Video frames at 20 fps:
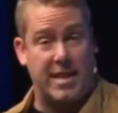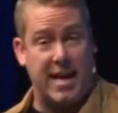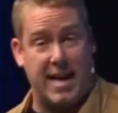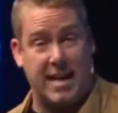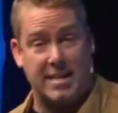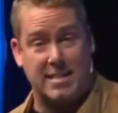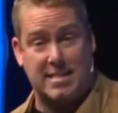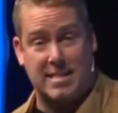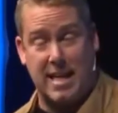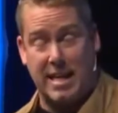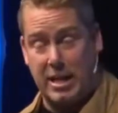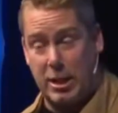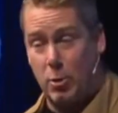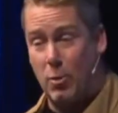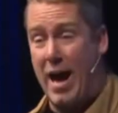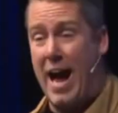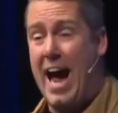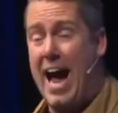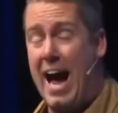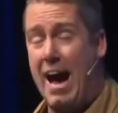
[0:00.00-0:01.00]
things that you
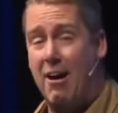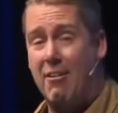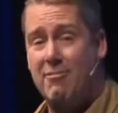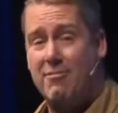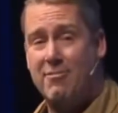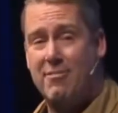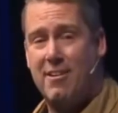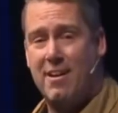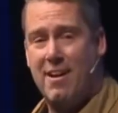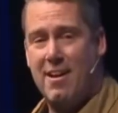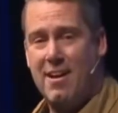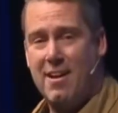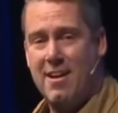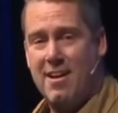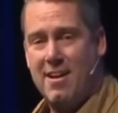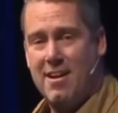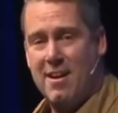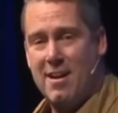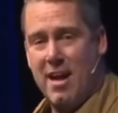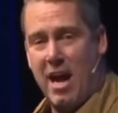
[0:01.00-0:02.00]
have.
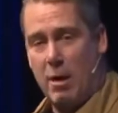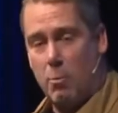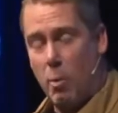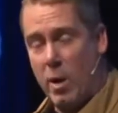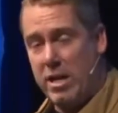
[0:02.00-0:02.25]
And